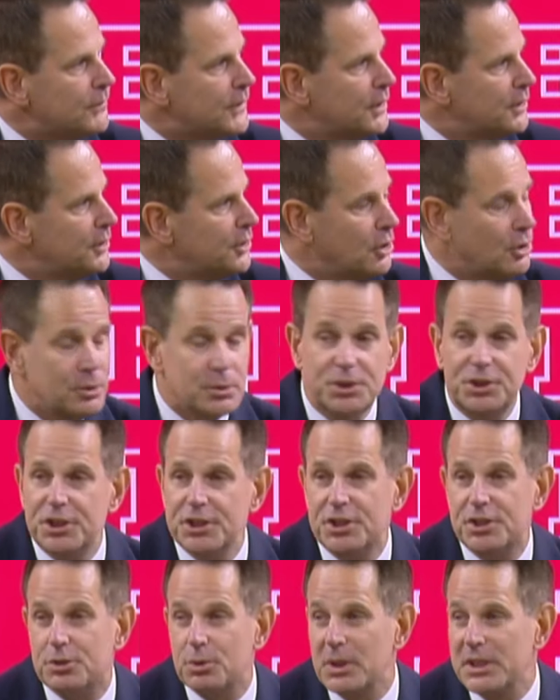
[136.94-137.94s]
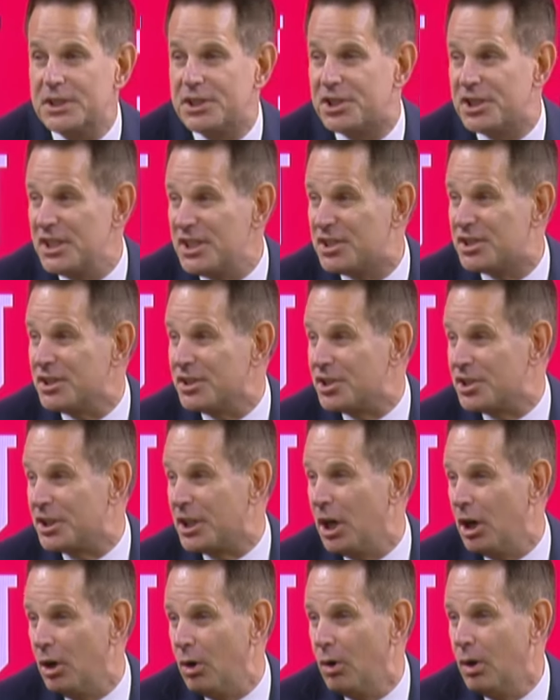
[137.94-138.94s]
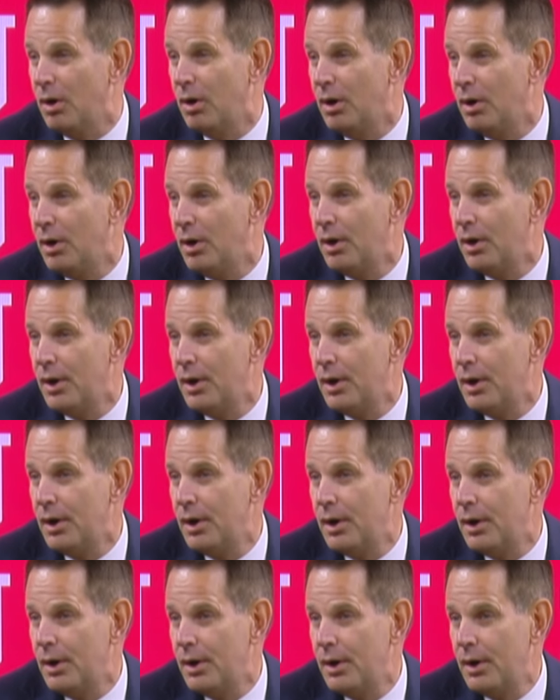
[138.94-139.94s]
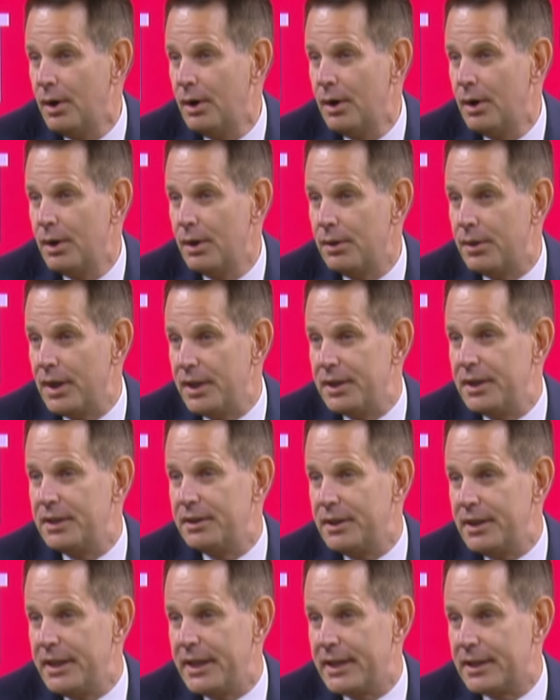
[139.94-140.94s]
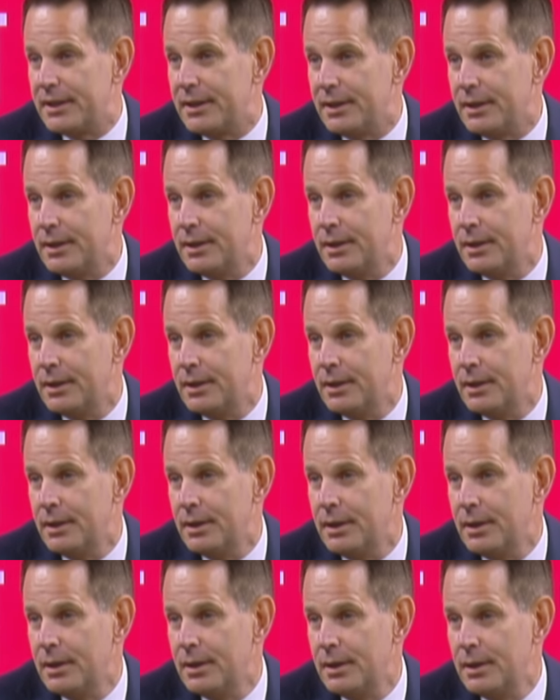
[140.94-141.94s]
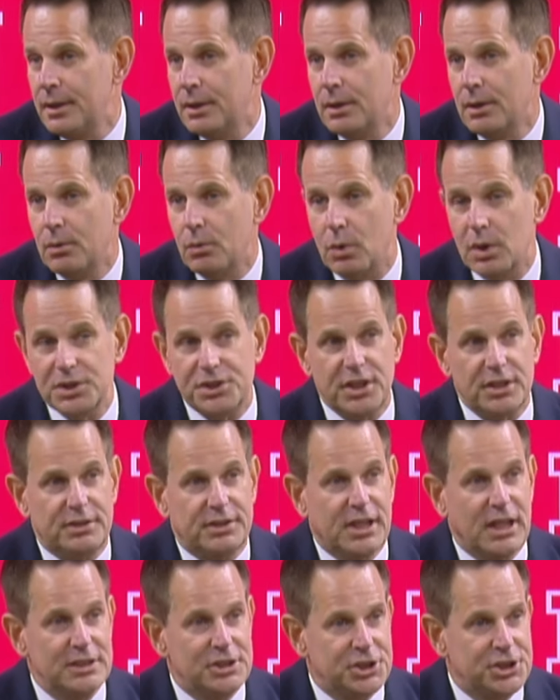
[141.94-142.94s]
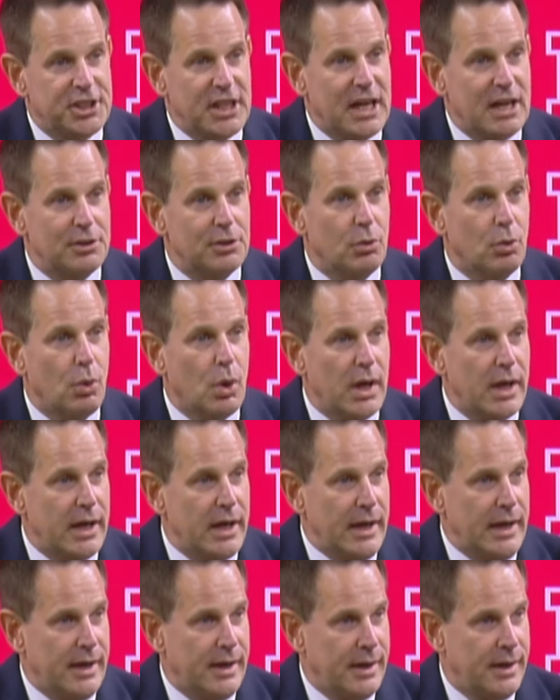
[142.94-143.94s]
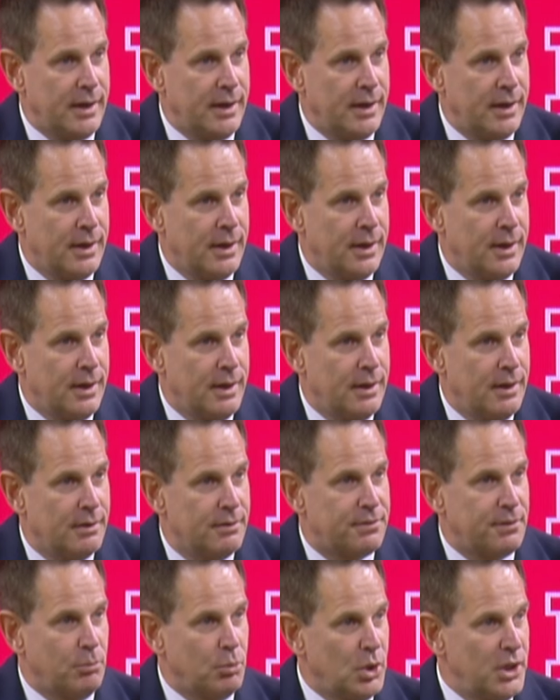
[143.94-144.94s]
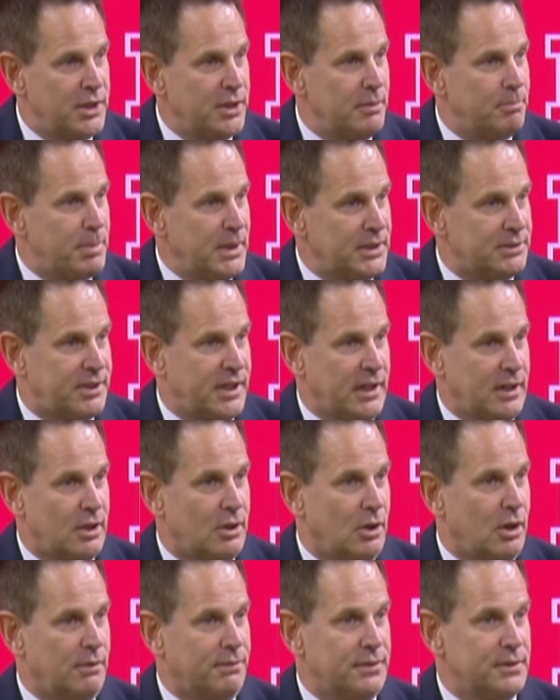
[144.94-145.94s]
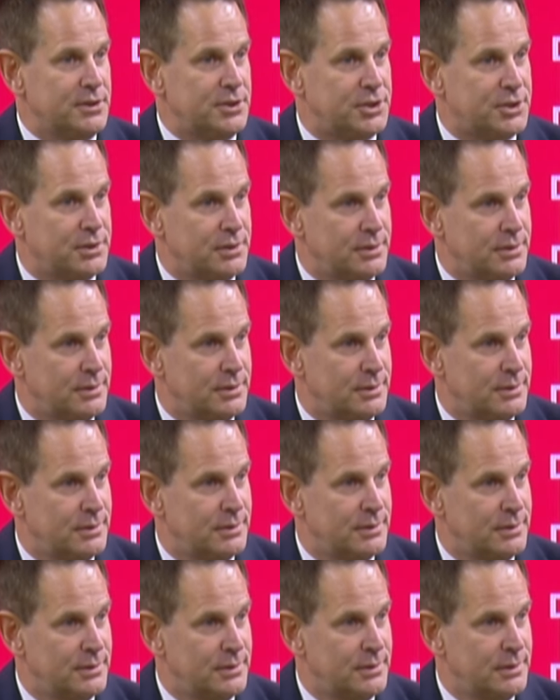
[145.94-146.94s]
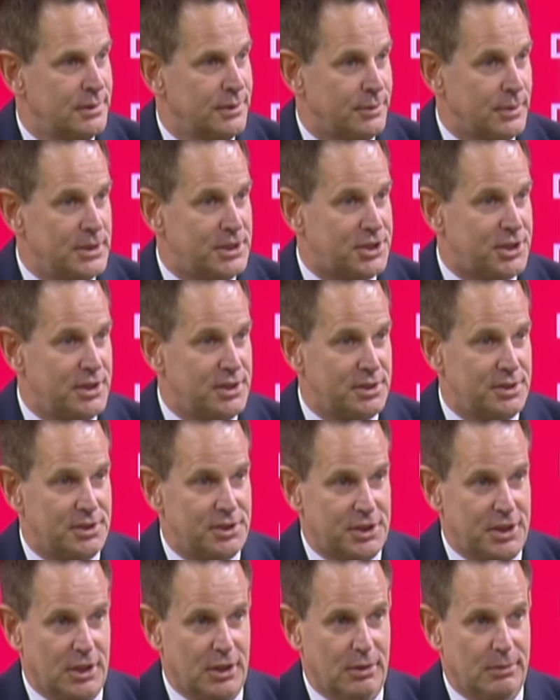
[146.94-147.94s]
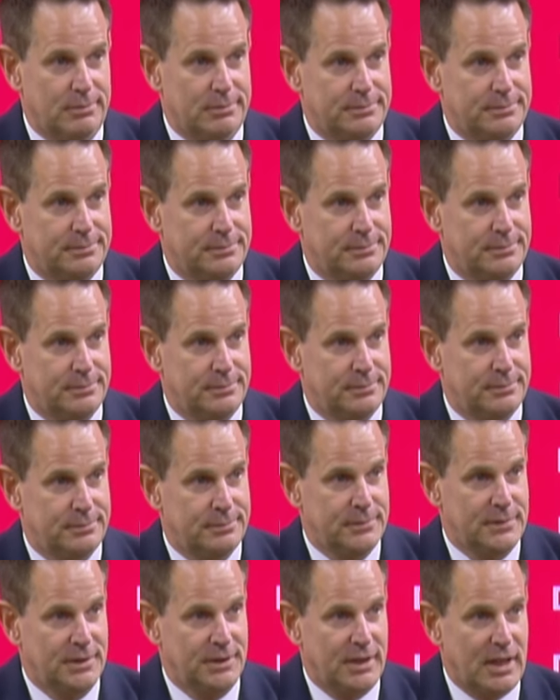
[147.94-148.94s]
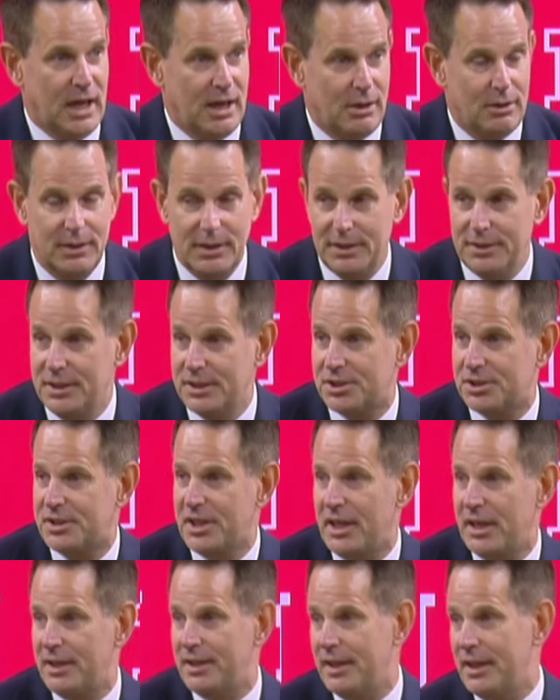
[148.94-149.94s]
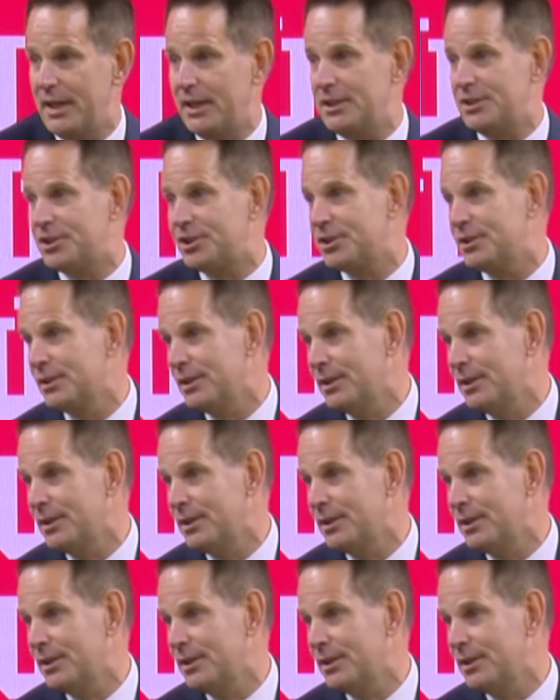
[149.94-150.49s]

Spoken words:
it was just three seasons ago that Indiana was a touchdown away from winning the Big Ten Conference. Three seasons ago. Now, in this day and age,